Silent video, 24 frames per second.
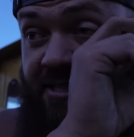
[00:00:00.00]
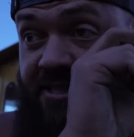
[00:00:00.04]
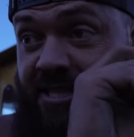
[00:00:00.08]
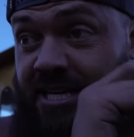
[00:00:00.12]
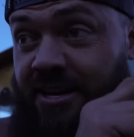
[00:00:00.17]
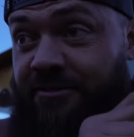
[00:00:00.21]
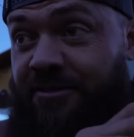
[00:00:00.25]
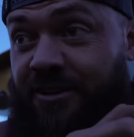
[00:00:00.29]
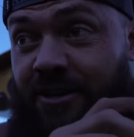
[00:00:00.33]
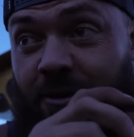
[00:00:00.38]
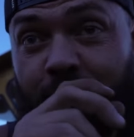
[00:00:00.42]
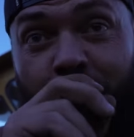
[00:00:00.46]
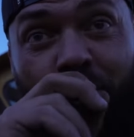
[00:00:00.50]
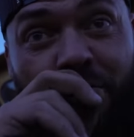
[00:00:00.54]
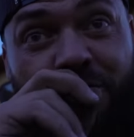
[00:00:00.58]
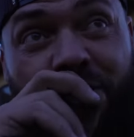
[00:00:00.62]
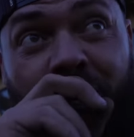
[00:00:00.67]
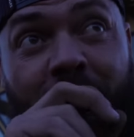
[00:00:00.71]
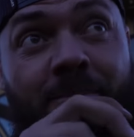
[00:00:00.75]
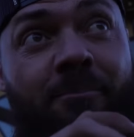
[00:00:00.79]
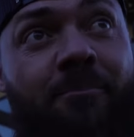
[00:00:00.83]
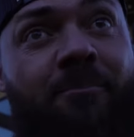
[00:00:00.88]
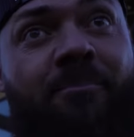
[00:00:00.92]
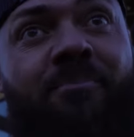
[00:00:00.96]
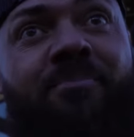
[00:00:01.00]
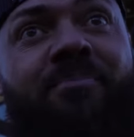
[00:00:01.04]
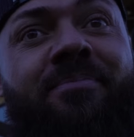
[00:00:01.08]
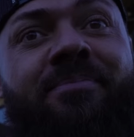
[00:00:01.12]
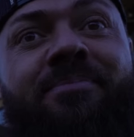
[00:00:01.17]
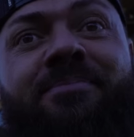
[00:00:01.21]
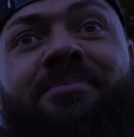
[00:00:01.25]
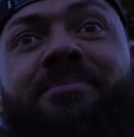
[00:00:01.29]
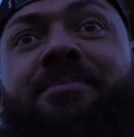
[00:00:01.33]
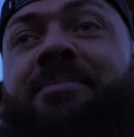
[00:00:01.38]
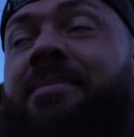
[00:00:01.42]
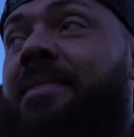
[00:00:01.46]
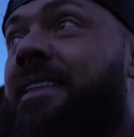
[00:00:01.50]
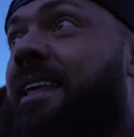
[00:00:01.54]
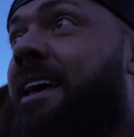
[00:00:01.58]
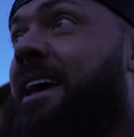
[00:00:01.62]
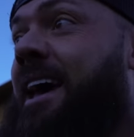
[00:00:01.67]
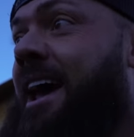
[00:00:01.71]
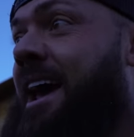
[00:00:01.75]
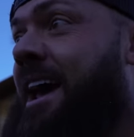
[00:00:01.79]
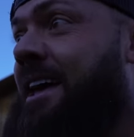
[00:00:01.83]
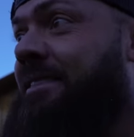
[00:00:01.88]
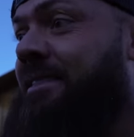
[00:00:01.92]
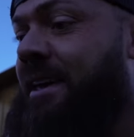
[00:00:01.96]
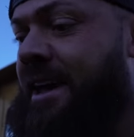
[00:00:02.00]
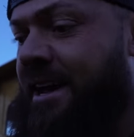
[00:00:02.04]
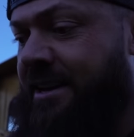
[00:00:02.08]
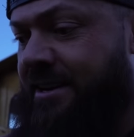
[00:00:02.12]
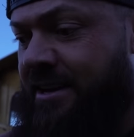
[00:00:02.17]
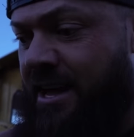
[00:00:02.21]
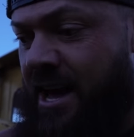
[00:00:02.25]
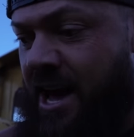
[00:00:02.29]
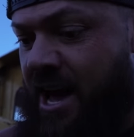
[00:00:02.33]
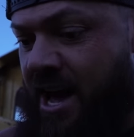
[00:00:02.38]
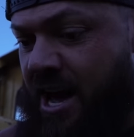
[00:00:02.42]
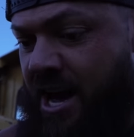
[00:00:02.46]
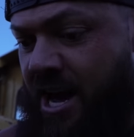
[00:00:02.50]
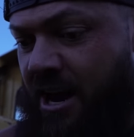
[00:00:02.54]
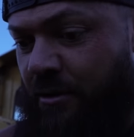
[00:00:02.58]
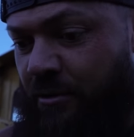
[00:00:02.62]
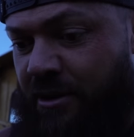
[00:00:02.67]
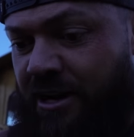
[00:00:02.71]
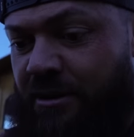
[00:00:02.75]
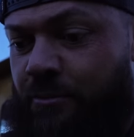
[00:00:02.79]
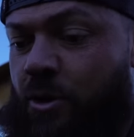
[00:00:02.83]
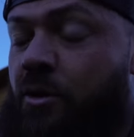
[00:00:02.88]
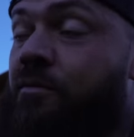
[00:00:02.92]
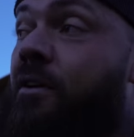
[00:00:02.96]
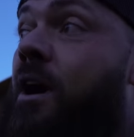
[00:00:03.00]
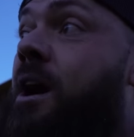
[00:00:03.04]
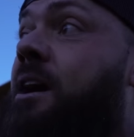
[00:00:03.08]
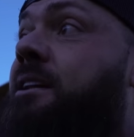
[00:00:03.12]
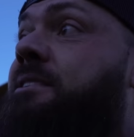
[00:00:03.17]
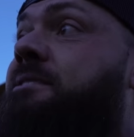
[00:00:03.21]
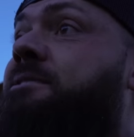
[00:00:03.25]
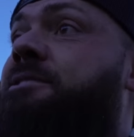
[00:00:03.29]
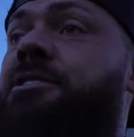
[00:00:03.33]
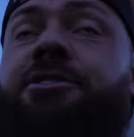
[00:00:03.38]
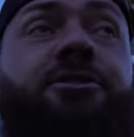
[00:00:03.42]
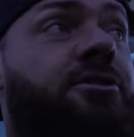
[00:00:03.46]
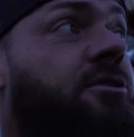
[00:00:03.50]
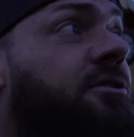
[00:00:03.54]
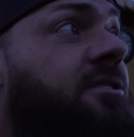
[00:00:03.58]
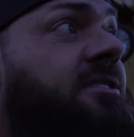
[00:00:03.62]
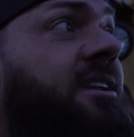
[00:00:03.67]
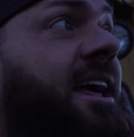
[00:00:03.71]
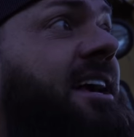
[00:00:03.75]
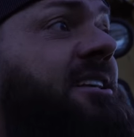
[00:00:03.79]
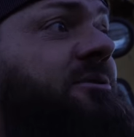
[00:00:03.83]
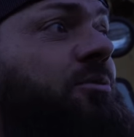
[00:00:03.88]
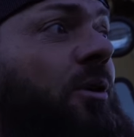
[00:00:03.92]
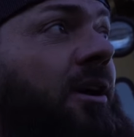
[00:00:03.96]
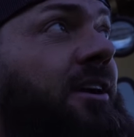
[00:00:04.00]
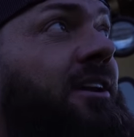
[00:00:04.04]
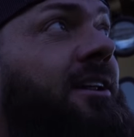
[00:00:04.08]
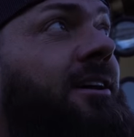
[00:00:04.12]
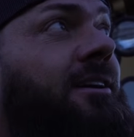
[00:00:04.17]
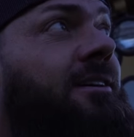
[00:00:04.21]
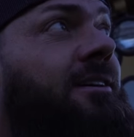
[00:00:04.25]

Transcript: to see if it'll push them. And then we're going to move on to the next one. So